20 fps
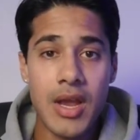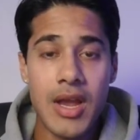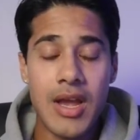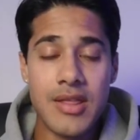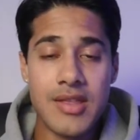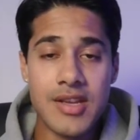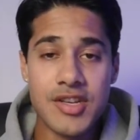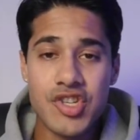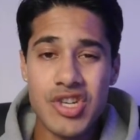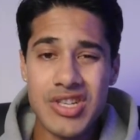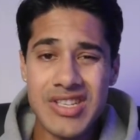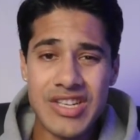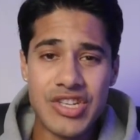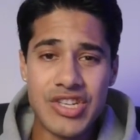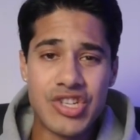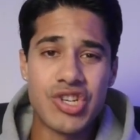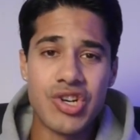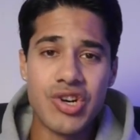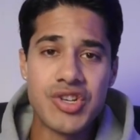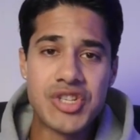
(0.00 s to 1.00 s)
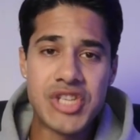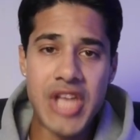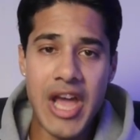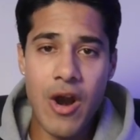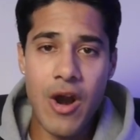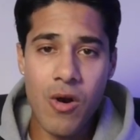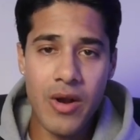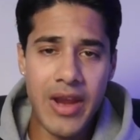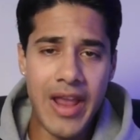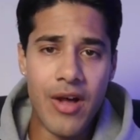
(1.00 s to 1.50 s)
This just ensures that
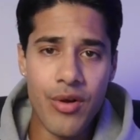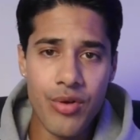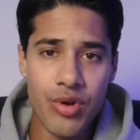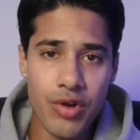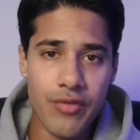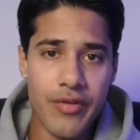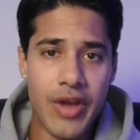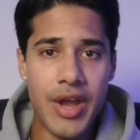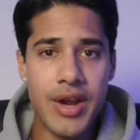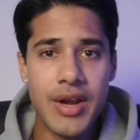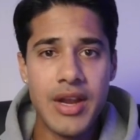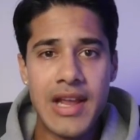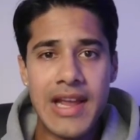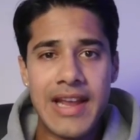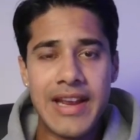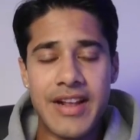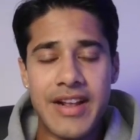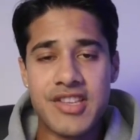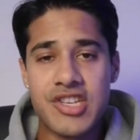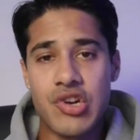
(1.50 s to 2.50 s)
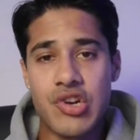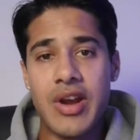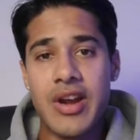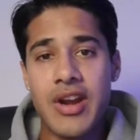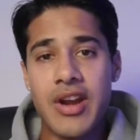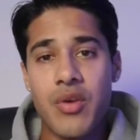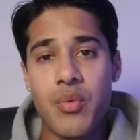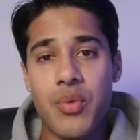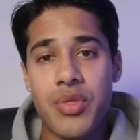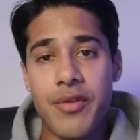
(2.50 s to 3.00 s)
our calendar event gets
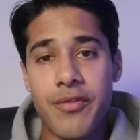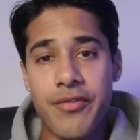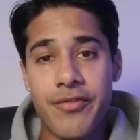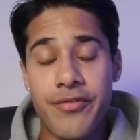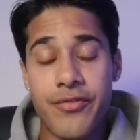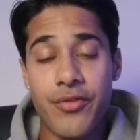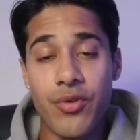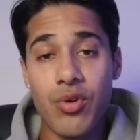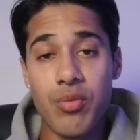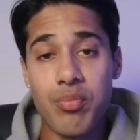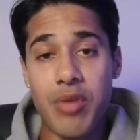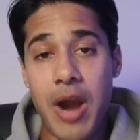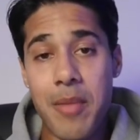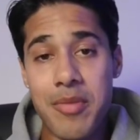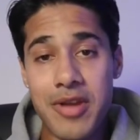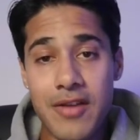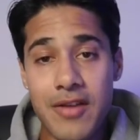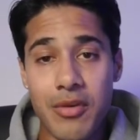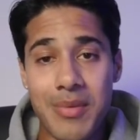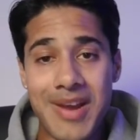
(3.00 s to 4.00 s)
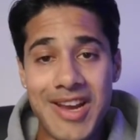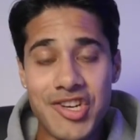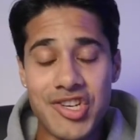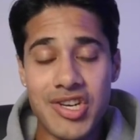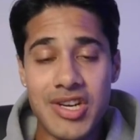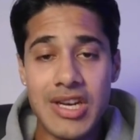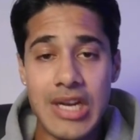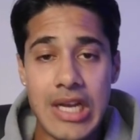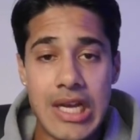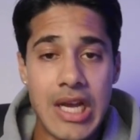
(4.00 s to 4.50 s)
created with the full property
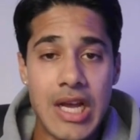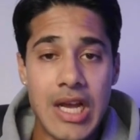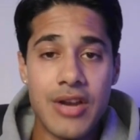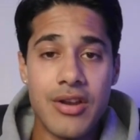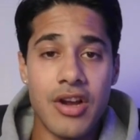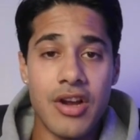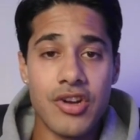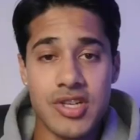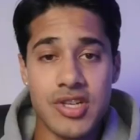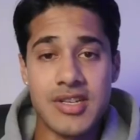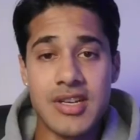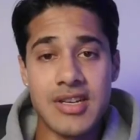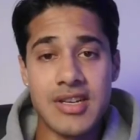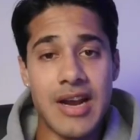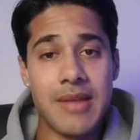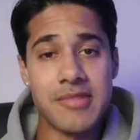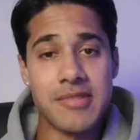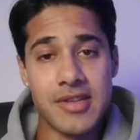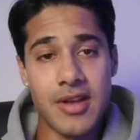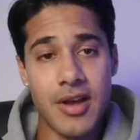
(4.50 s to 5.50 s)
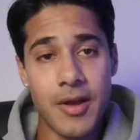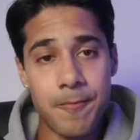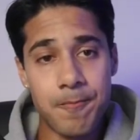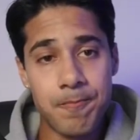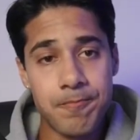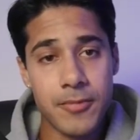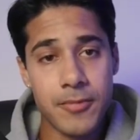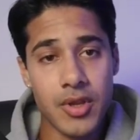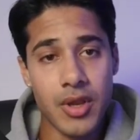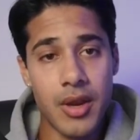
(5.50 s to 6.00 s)
information, not just a time slot.
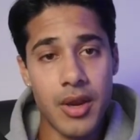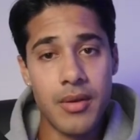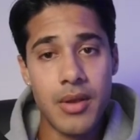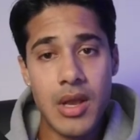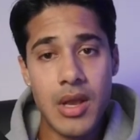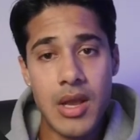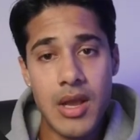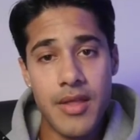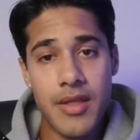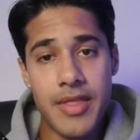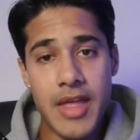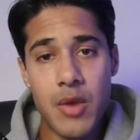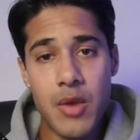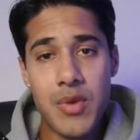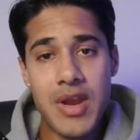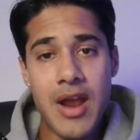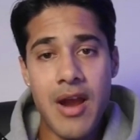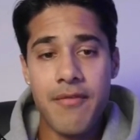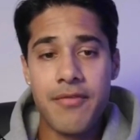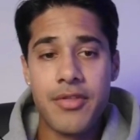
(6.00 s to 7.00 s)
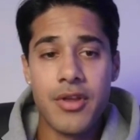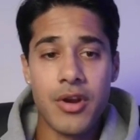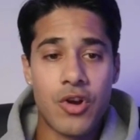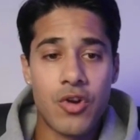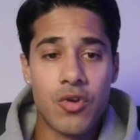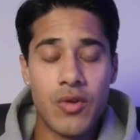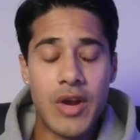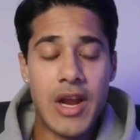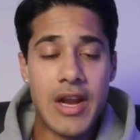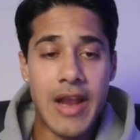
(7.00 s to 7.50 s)
Okay. Then we have the
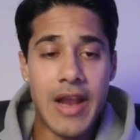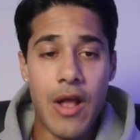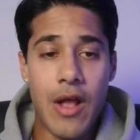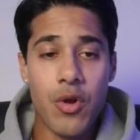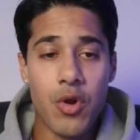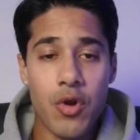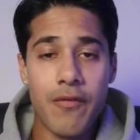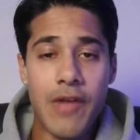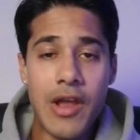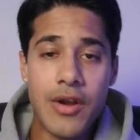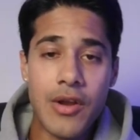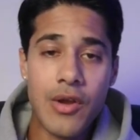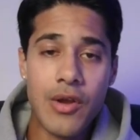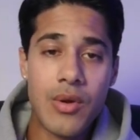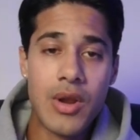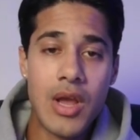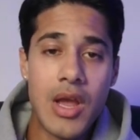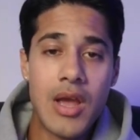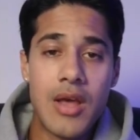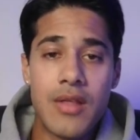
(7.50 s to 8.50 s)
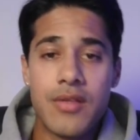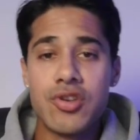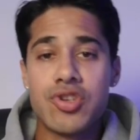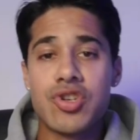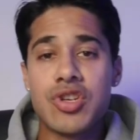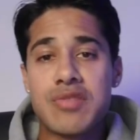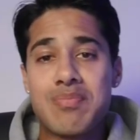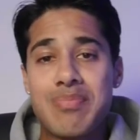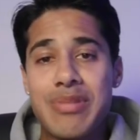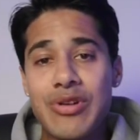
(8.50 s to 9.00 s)
create calendar event node. This
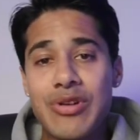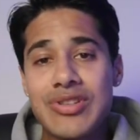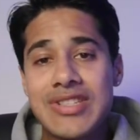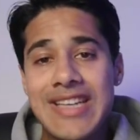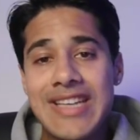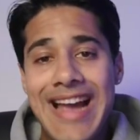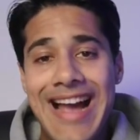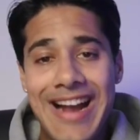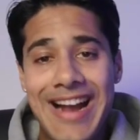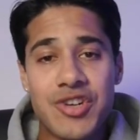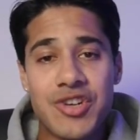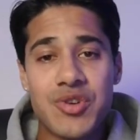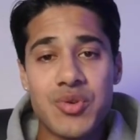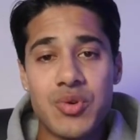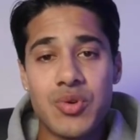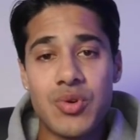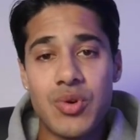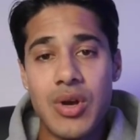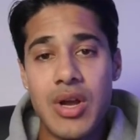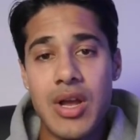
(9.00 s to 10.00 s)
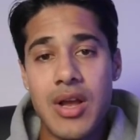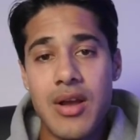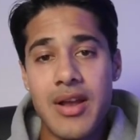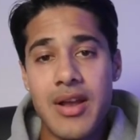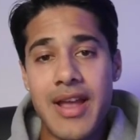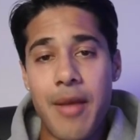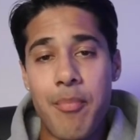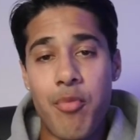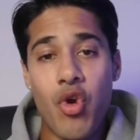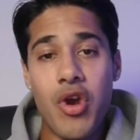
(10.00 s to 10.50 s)
just builds the actual
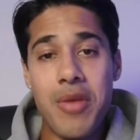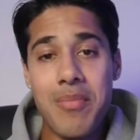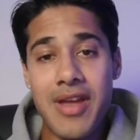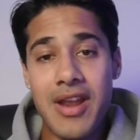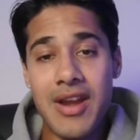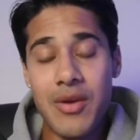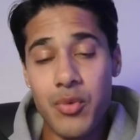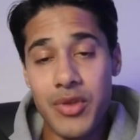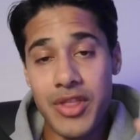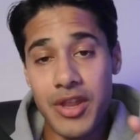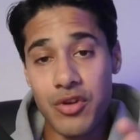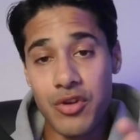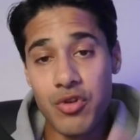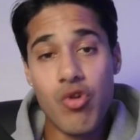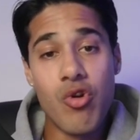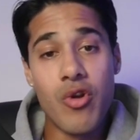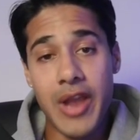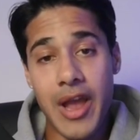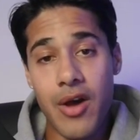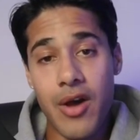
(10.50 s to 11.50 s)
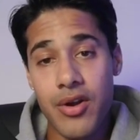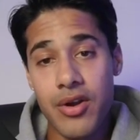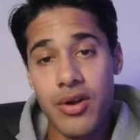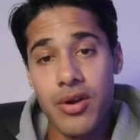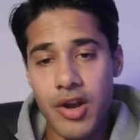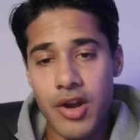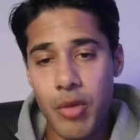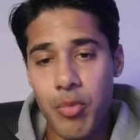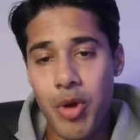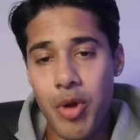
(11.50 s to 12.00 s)
appointment within Google Calendar.
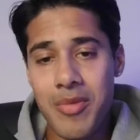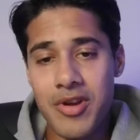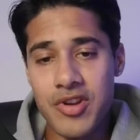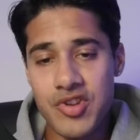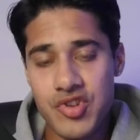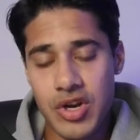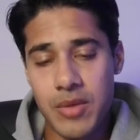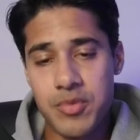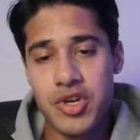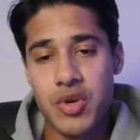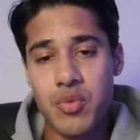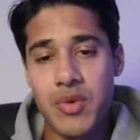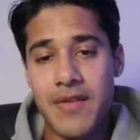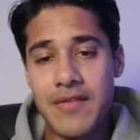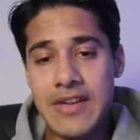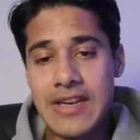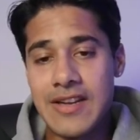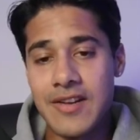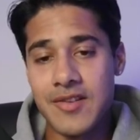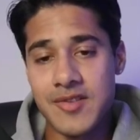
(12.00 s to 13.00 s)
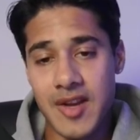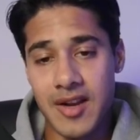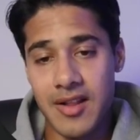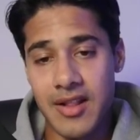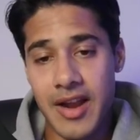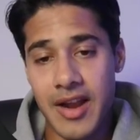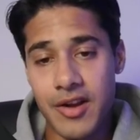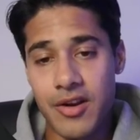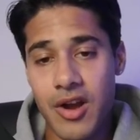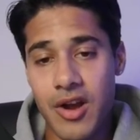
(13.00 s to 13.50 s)
Appointment description, we have details like
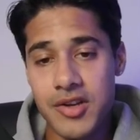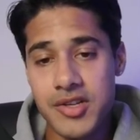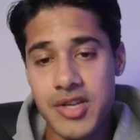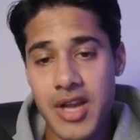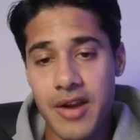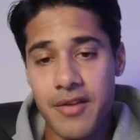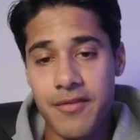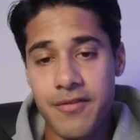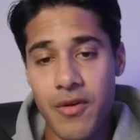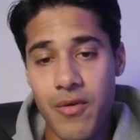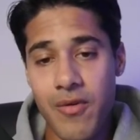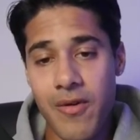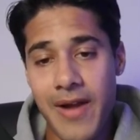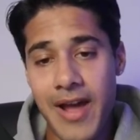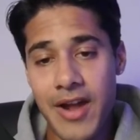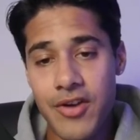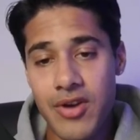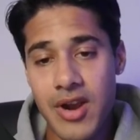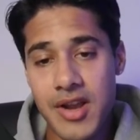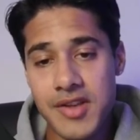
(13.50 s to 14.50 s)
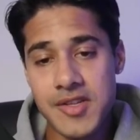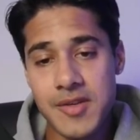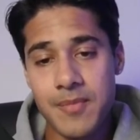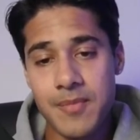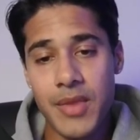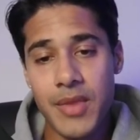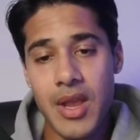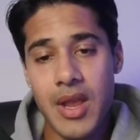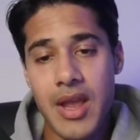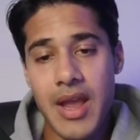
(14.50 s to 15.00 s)
client contact, phone, and address.
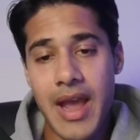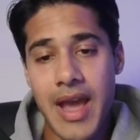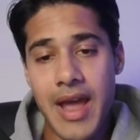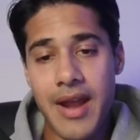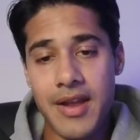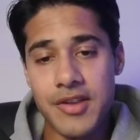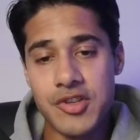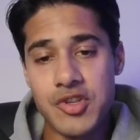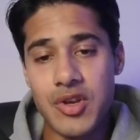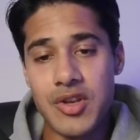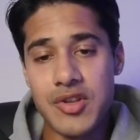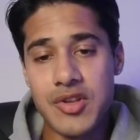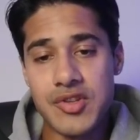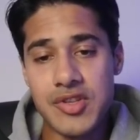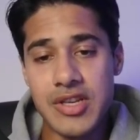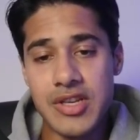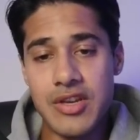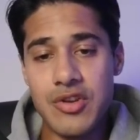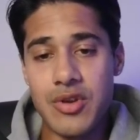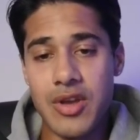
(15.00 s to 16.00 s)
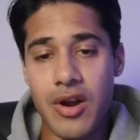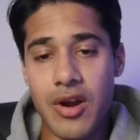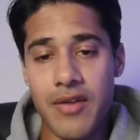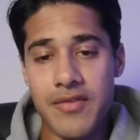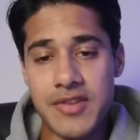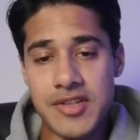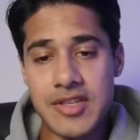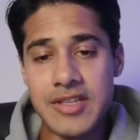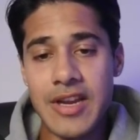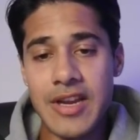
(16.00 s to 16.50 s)
And as you can see, and you can
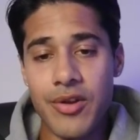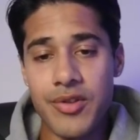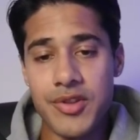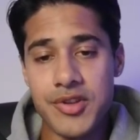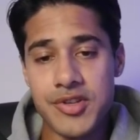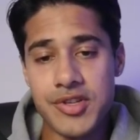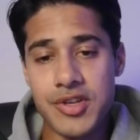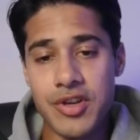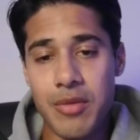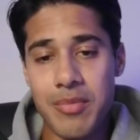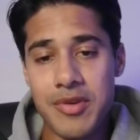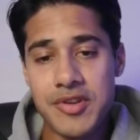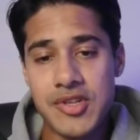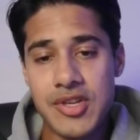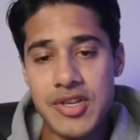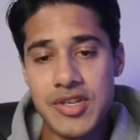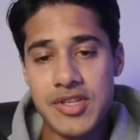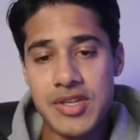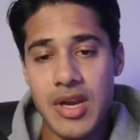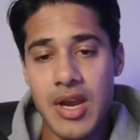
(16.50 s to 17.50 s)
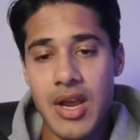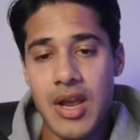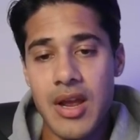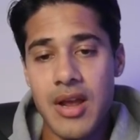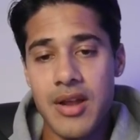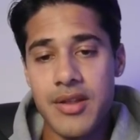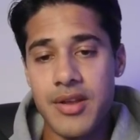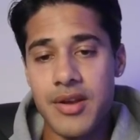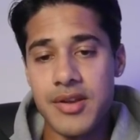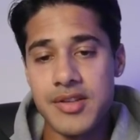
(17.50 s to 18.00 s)
obviously tailor this to your business,
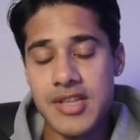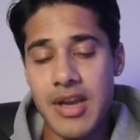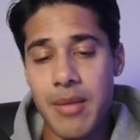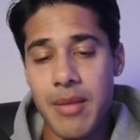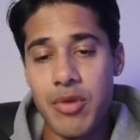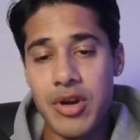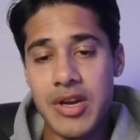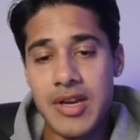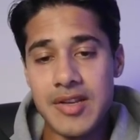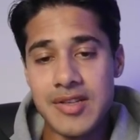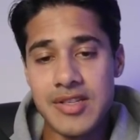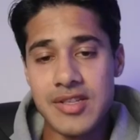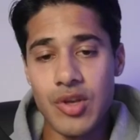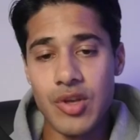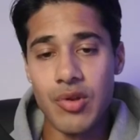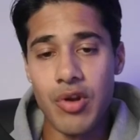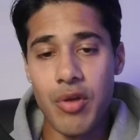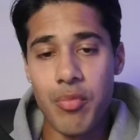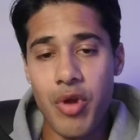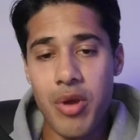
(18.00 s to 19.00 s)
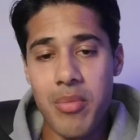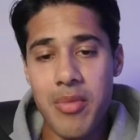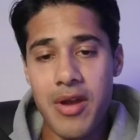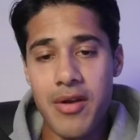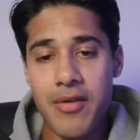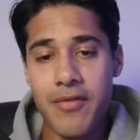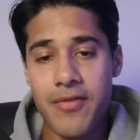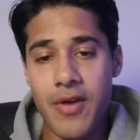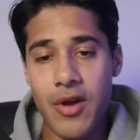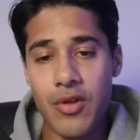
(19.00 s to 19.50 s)
the summary is solar appointment
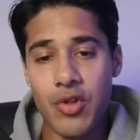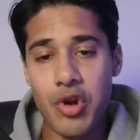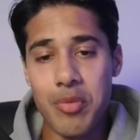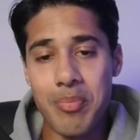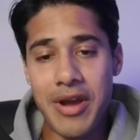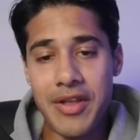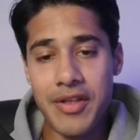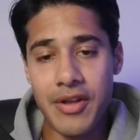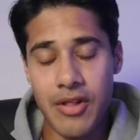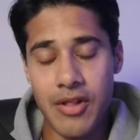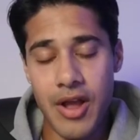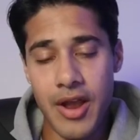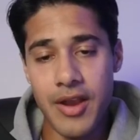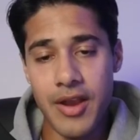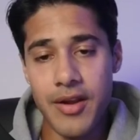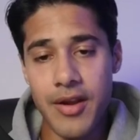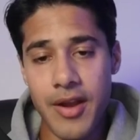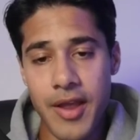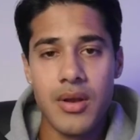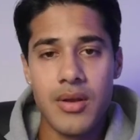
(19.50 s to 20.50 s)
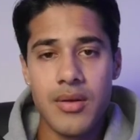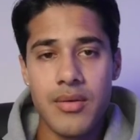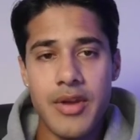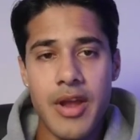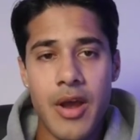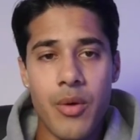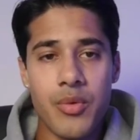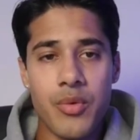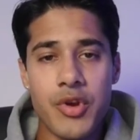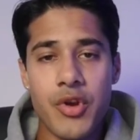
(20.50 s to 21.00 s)
followed by the client name.
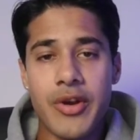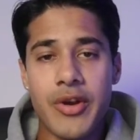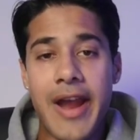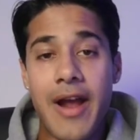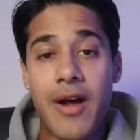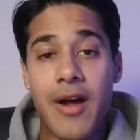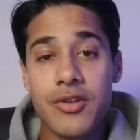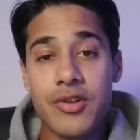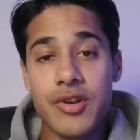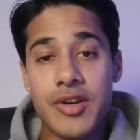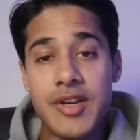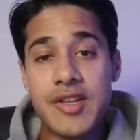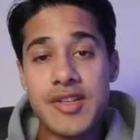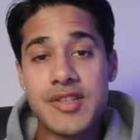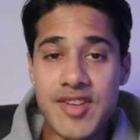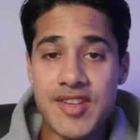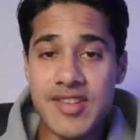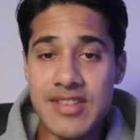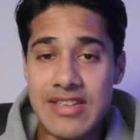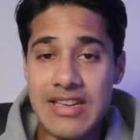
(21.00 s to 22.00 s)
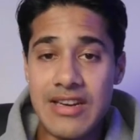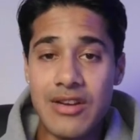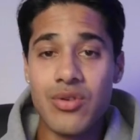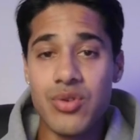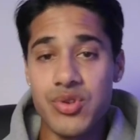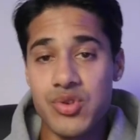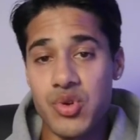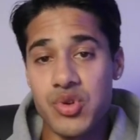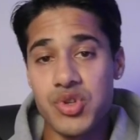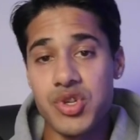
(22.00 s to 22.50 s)
Now, your calendar is the single
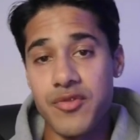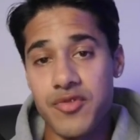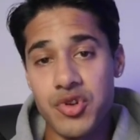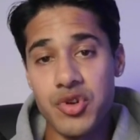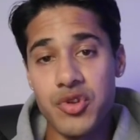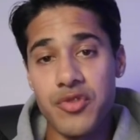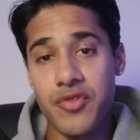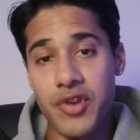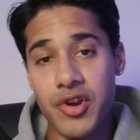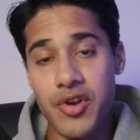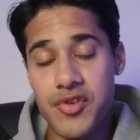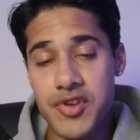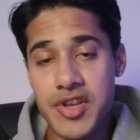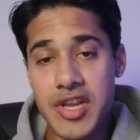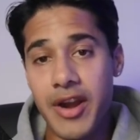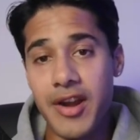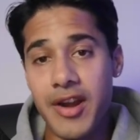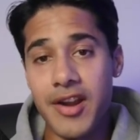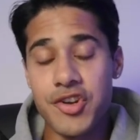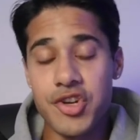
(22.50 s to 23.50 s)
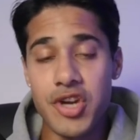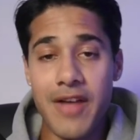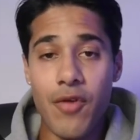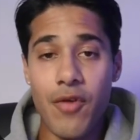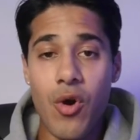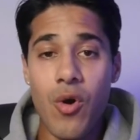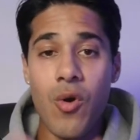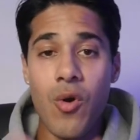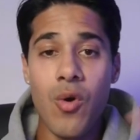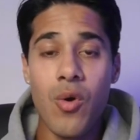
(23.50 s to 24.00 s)
source of truth for your team. It should have
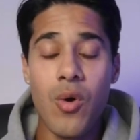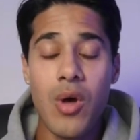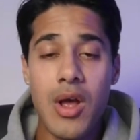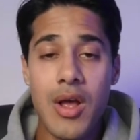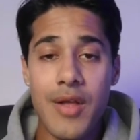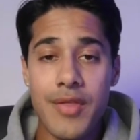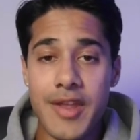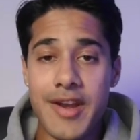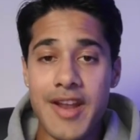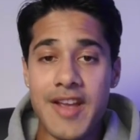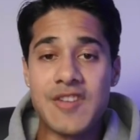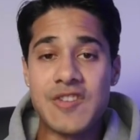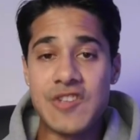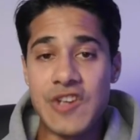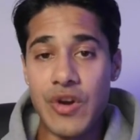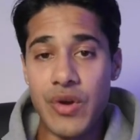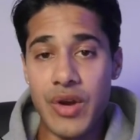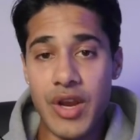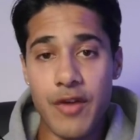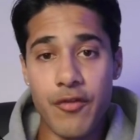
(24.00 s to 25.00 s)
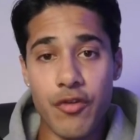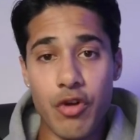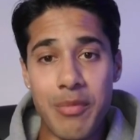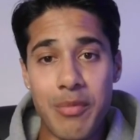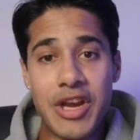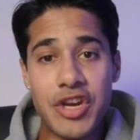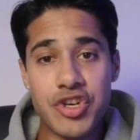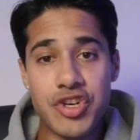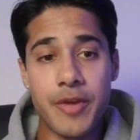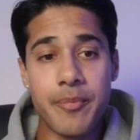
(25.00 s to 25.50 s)
all the necessary
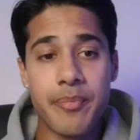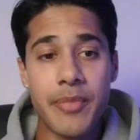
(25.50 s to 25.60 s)
information.